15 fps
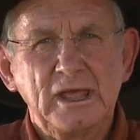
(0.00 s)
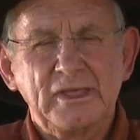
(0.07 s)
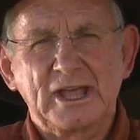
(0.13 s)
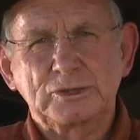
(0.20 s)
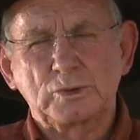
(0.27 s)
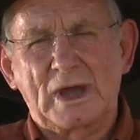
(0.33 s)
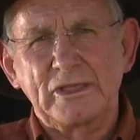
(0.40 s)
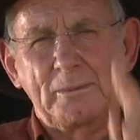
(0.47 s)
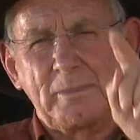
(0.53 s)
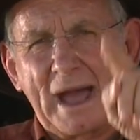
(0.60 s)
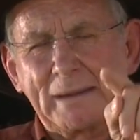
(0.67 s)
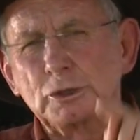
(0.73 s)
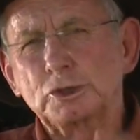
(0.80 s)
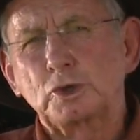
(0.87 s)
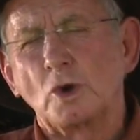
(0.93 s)
That's why the
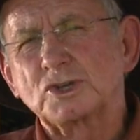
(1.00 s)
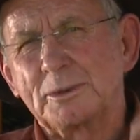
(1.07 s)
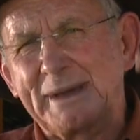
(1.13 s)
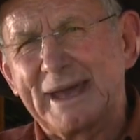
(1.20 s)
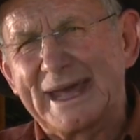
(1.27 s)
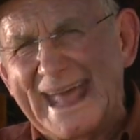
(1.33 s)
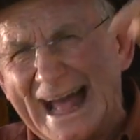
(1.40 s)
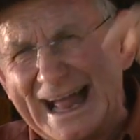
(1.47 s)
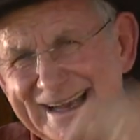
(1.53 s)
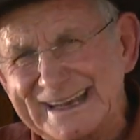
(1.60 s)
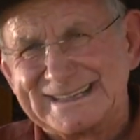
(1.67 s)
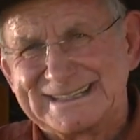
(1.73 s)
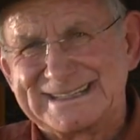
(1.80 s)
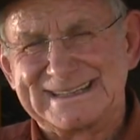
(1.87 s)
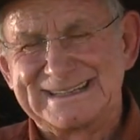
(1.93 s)
Bible talks about
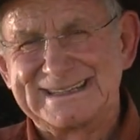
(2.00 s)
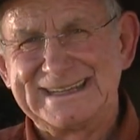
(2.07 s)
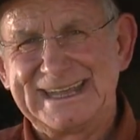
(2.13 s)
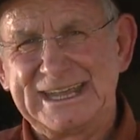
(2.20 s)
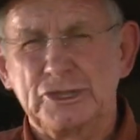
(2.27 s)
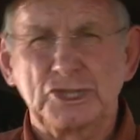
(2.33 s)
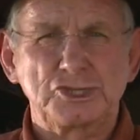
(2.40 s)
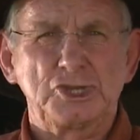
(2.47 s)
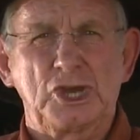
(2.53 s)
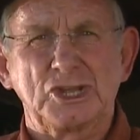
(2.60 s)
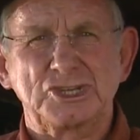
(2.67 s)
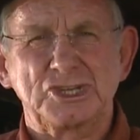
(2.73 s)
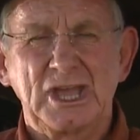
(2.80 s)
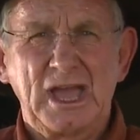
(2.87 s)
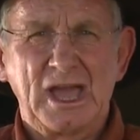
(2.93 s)
elders in the
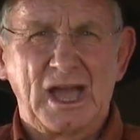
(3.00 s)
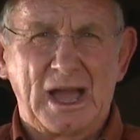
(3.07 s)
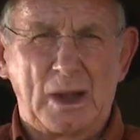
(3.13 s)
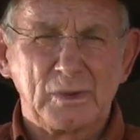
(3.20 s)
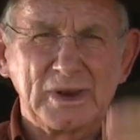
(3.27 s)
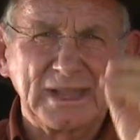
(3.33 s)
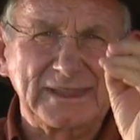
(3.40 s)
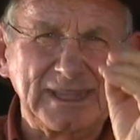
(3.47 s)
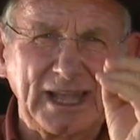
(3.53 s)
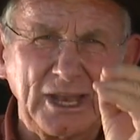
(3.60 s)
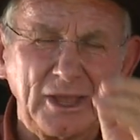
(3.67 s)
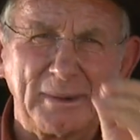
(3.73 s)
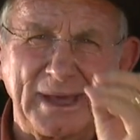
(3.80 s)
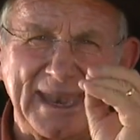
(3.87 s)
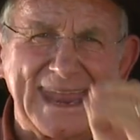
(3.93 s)
church. I want to tell
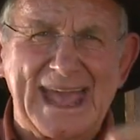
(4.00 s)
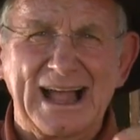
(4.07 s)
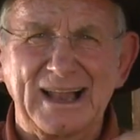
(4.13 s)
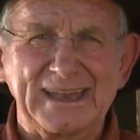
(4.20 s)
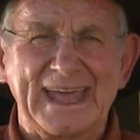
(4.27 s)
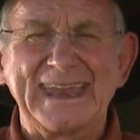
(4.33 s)
you about an elder.